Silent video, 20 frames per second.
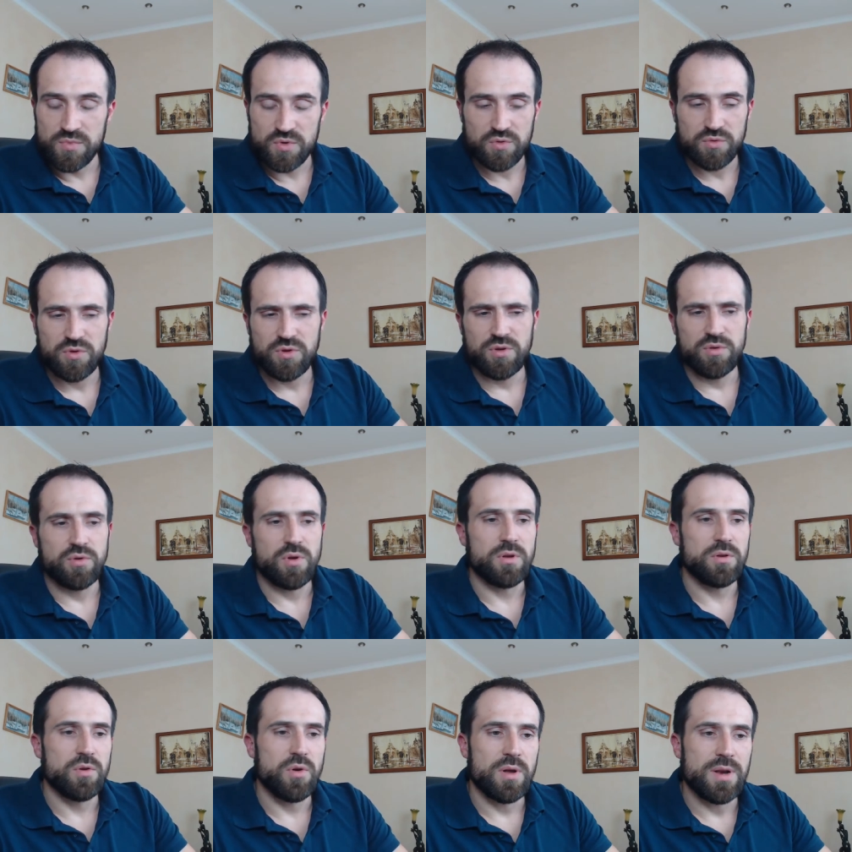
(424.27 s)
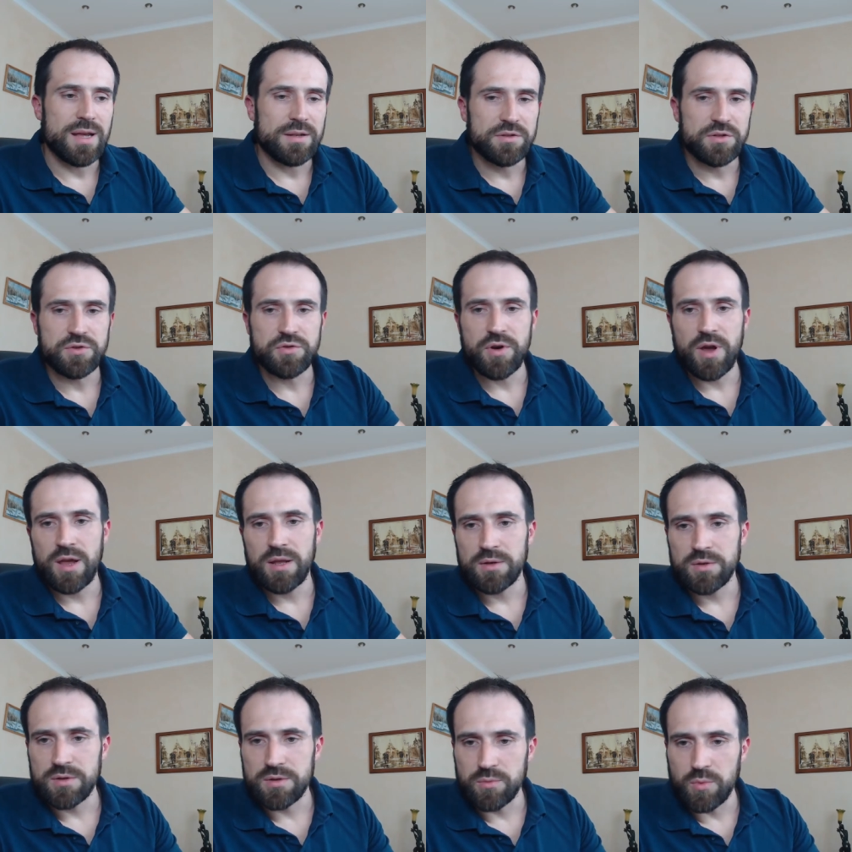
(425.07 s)
So you you are not
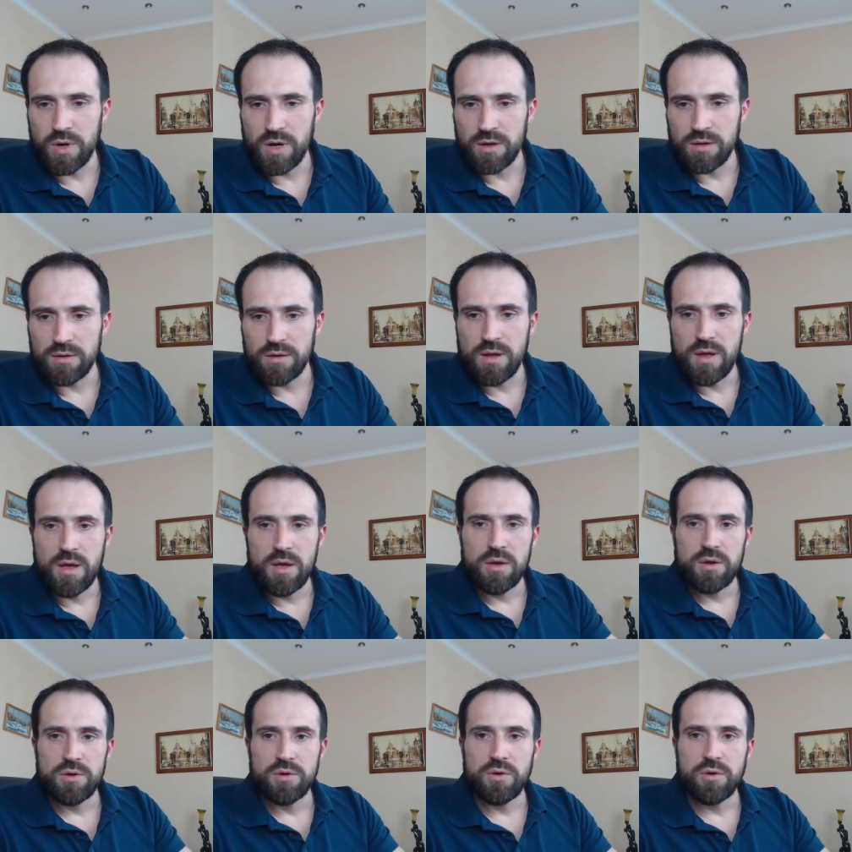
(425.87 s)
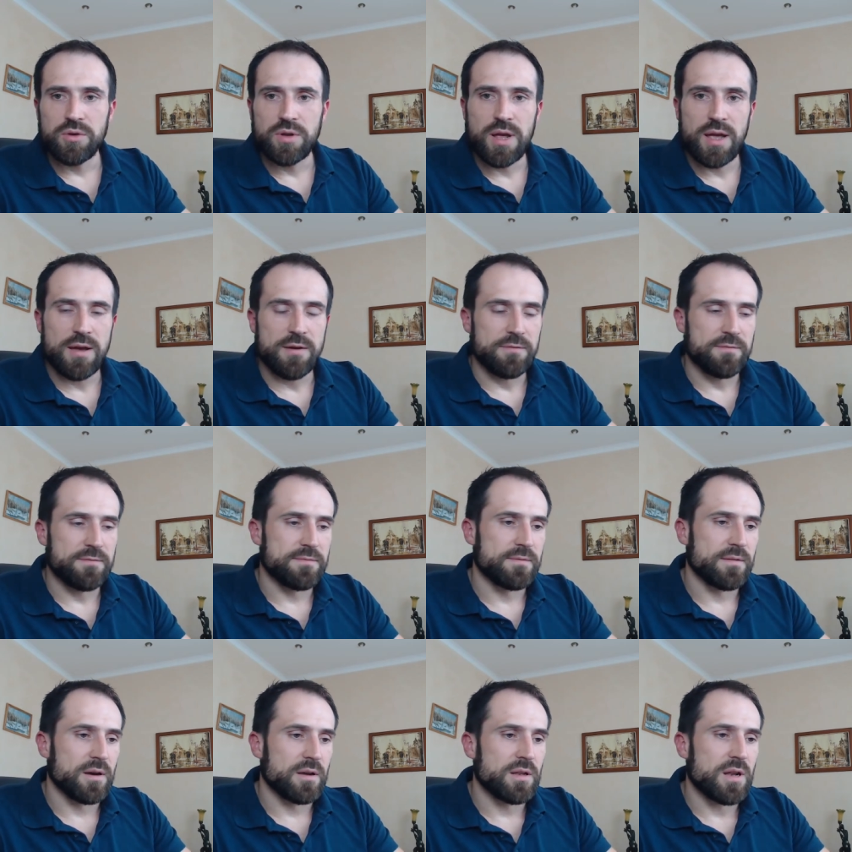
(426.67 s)
trained well. You don't have
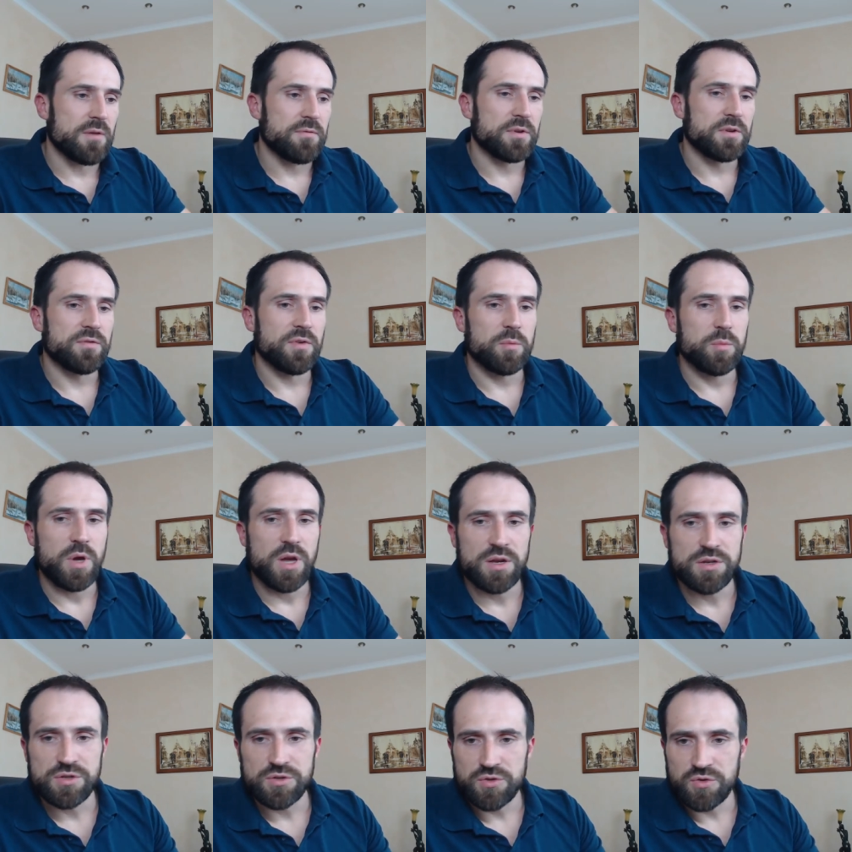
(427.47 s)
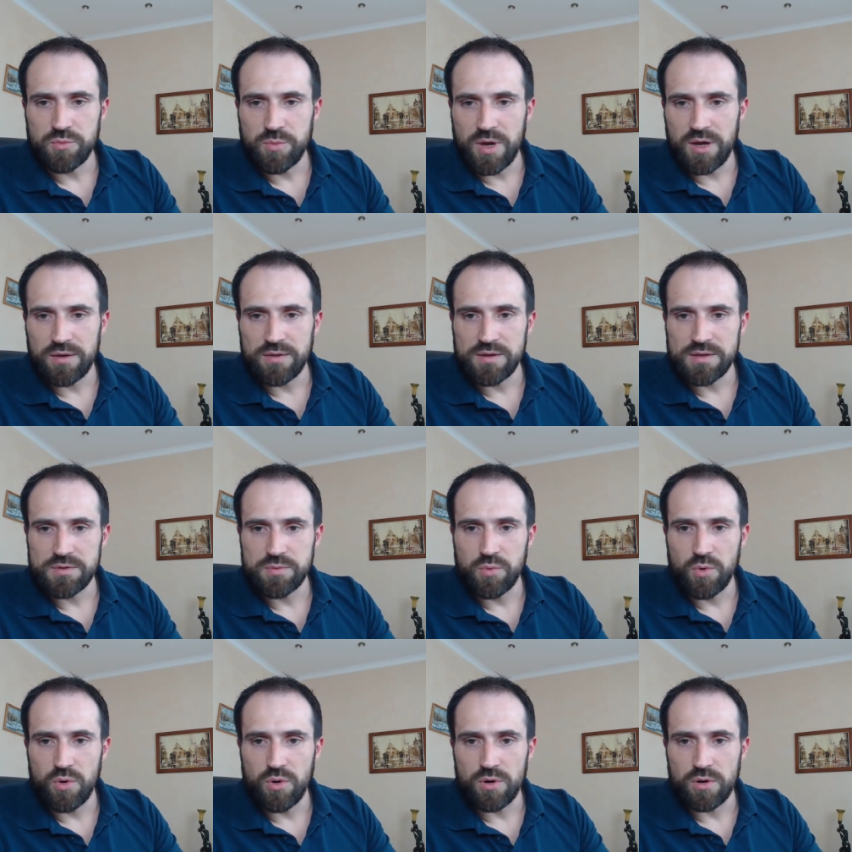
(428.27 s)
uh, enough information to make this
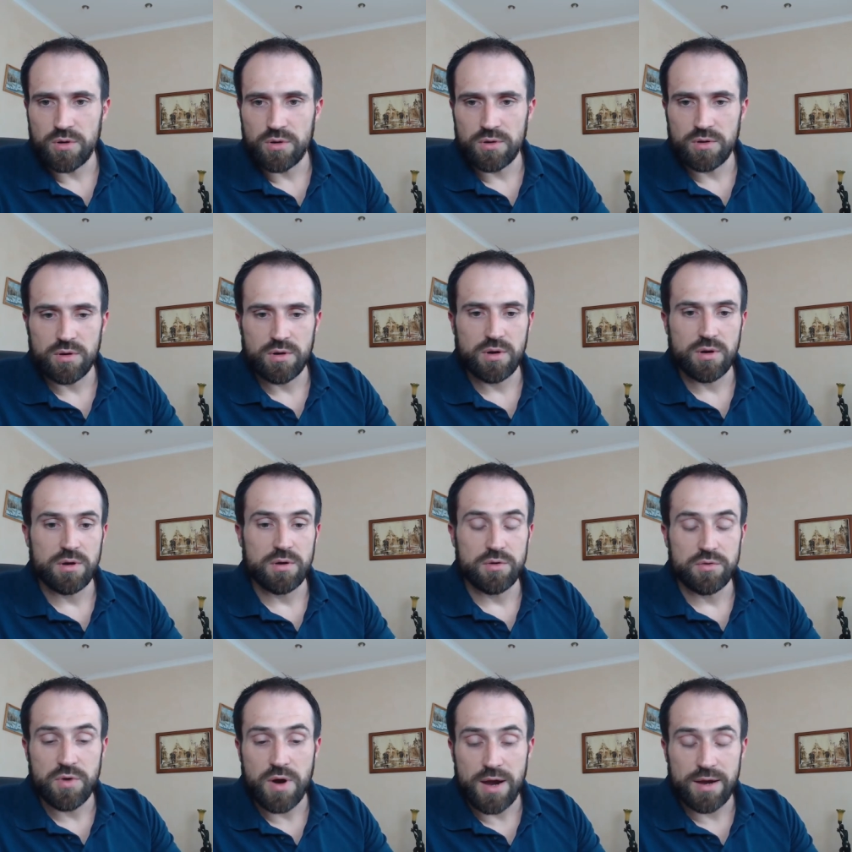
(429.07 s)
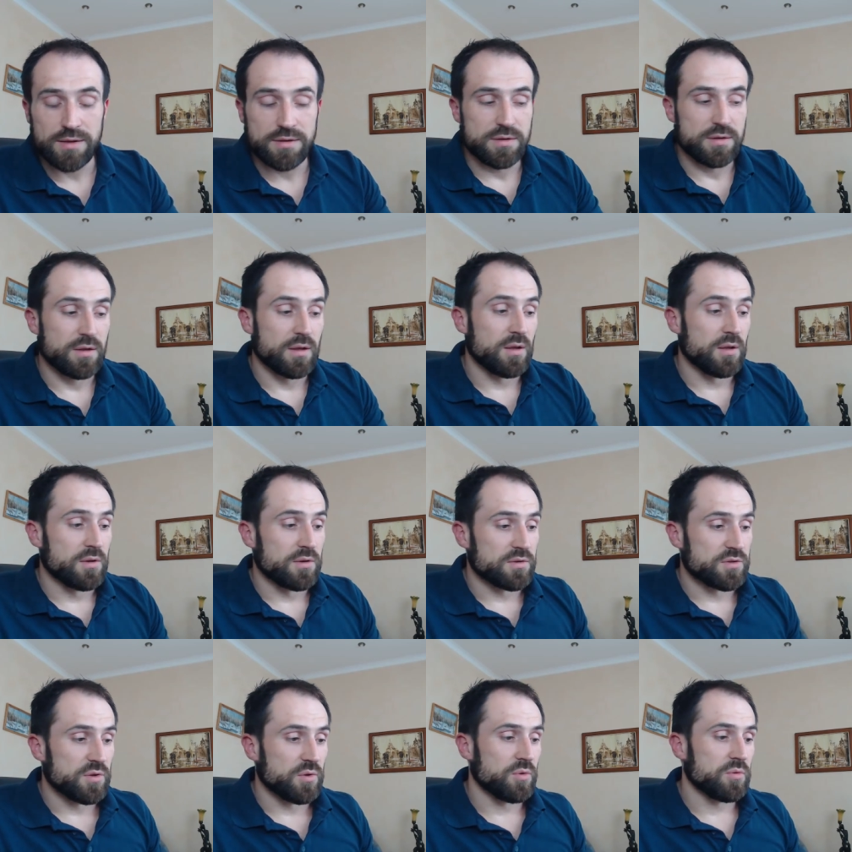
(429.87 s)
work uh, right.
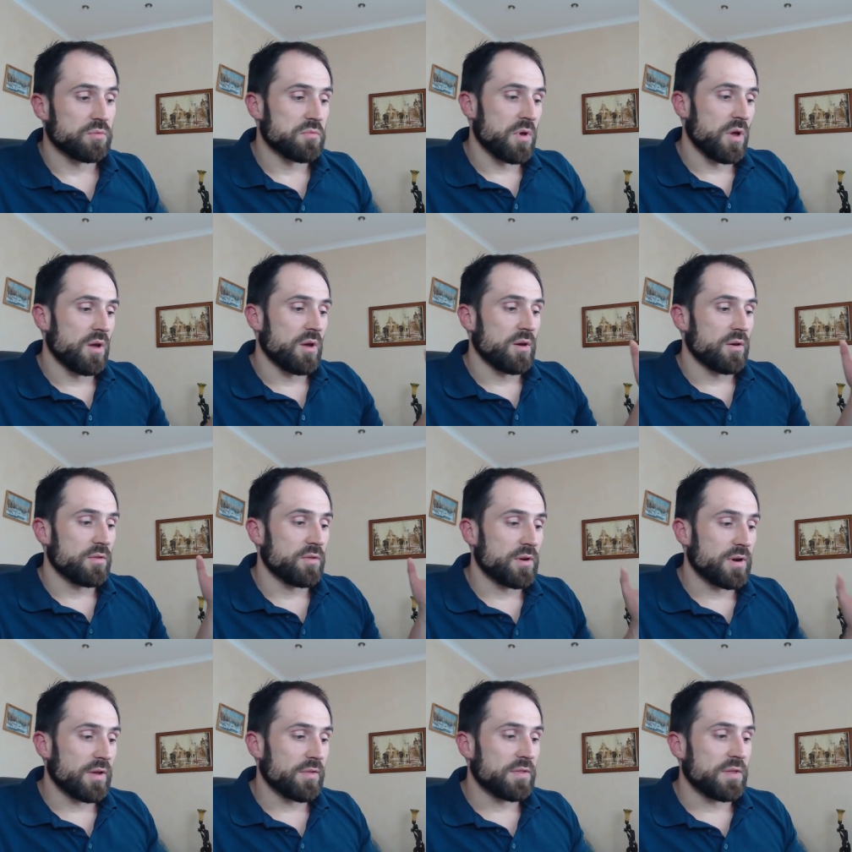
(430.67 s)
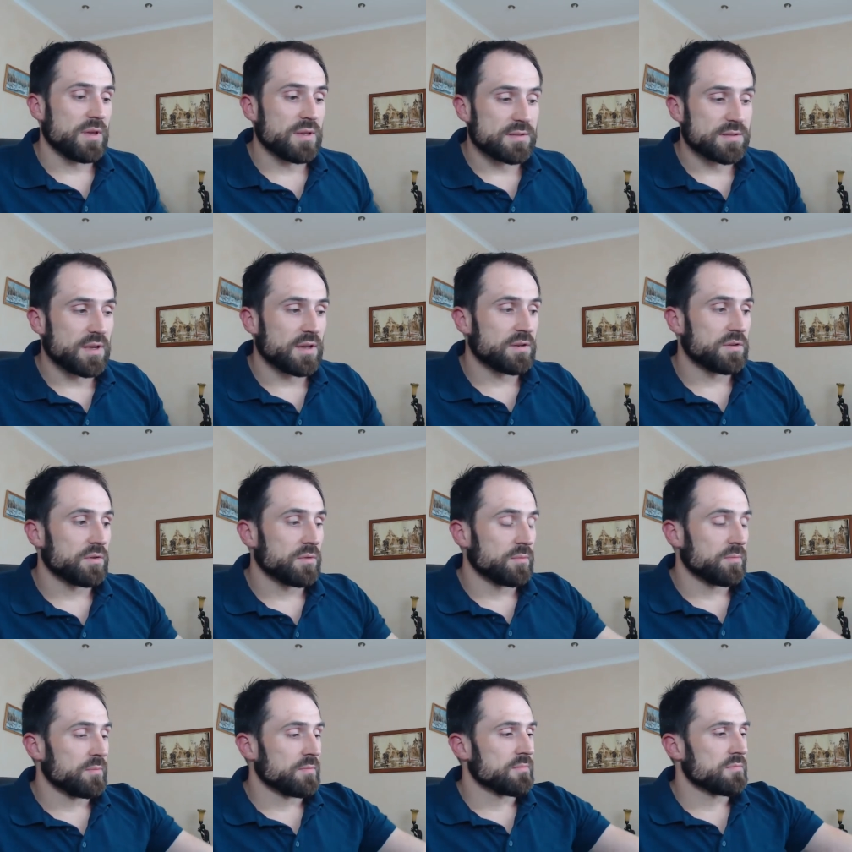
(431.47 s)
So there are things
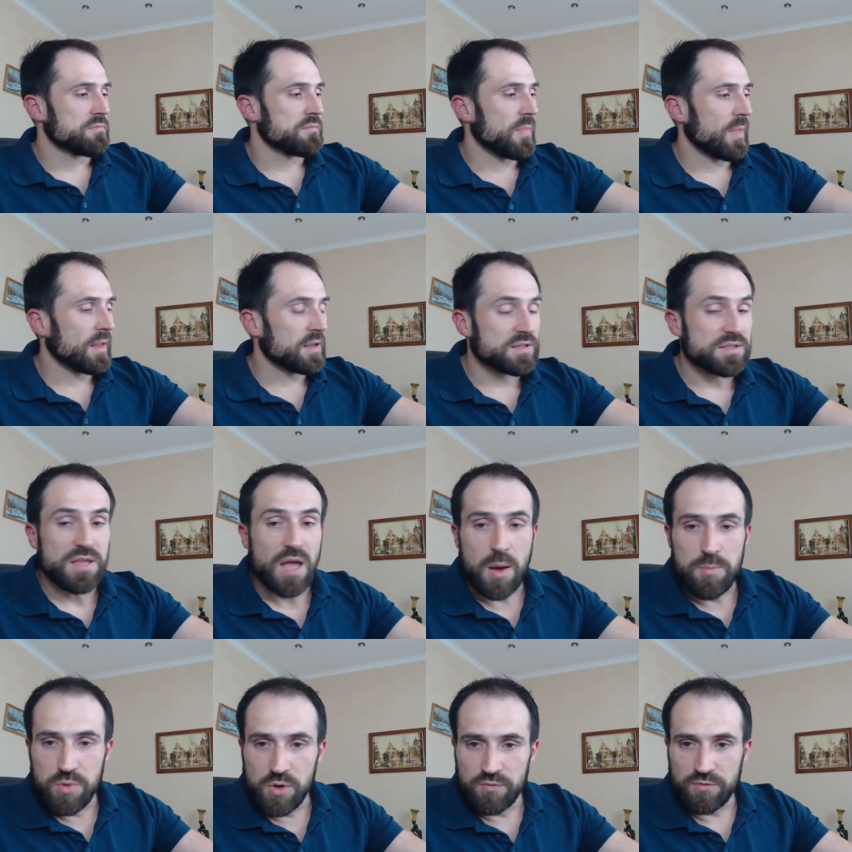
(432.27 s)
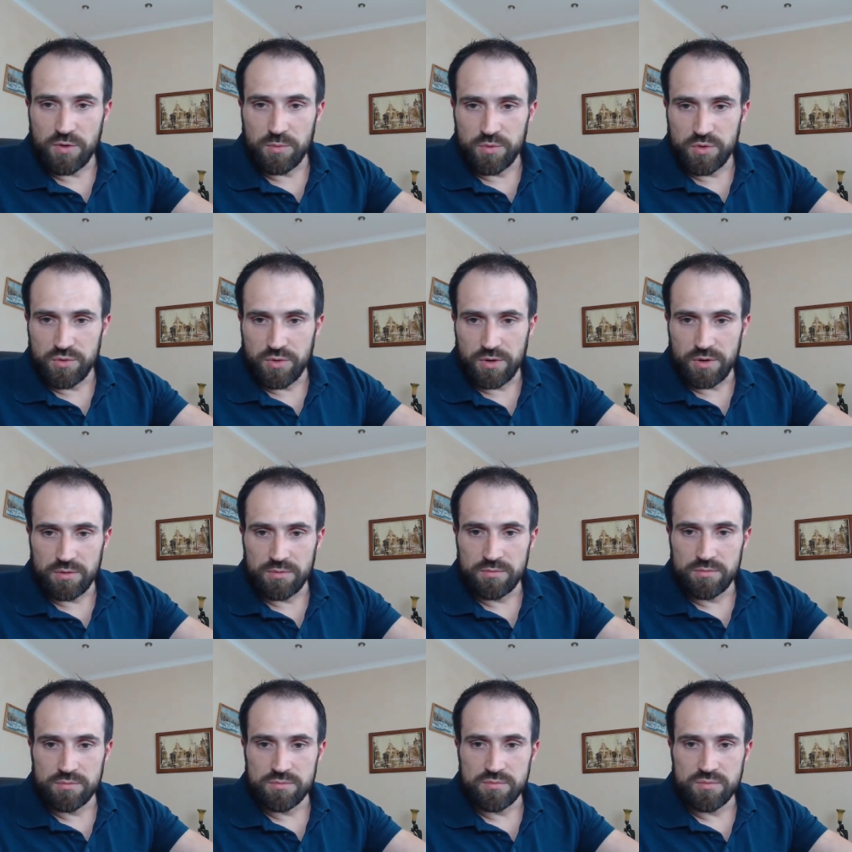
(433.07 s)
that stop you from
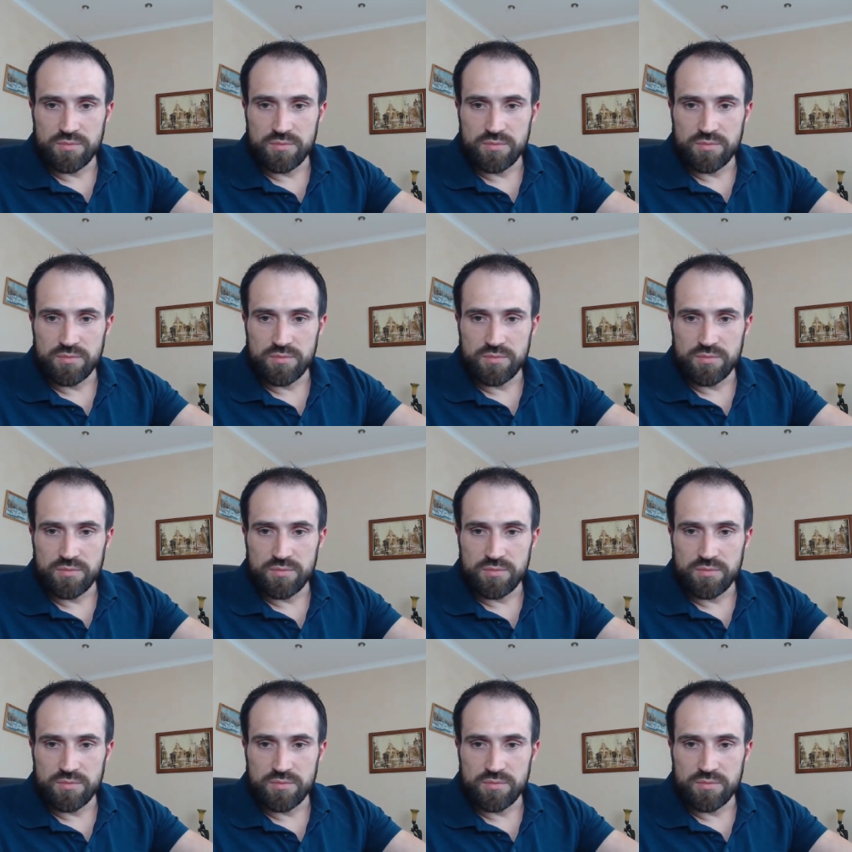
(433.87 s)
doing.